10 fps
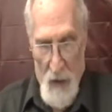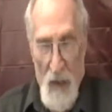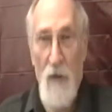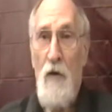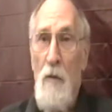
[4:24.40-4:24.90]

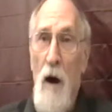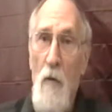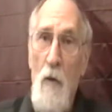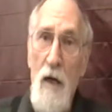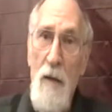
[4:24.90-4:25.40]
if you
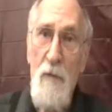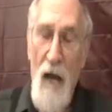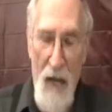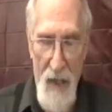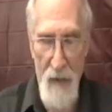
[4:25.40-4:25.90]
bought one of them
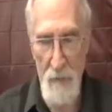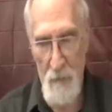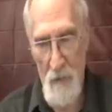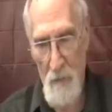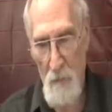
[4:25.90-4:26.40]
that had
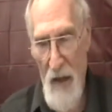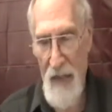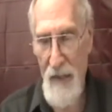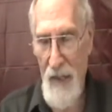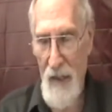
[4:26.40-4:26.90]

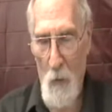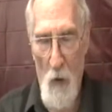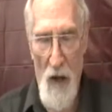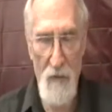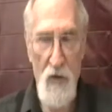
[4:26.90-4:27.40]
magnetic
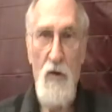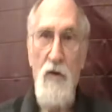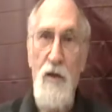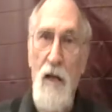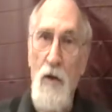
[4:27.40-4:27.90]
waves that are
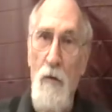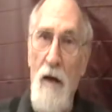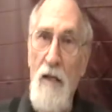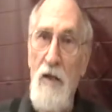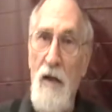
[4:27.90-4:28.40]
set to
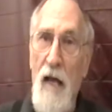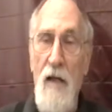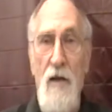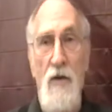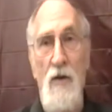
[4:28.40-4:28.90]
resonate
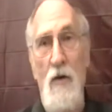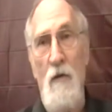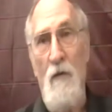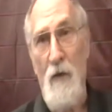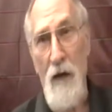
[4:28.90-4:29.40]
at a
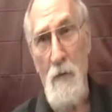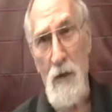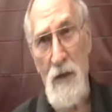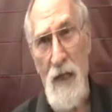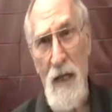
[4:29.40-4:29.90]
certain
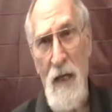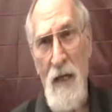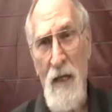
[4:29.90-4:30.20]
frequency,